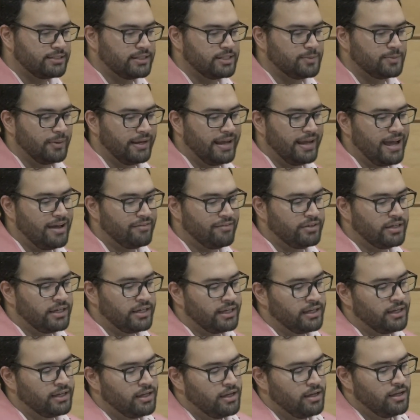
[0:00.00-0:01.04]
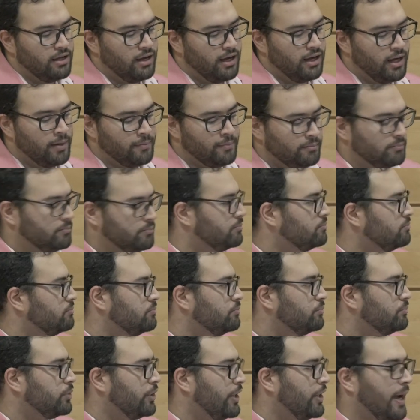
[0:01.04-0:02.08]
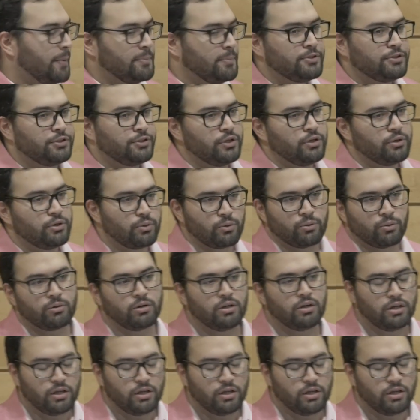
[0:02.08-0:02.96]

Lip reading: is by having perhaps two.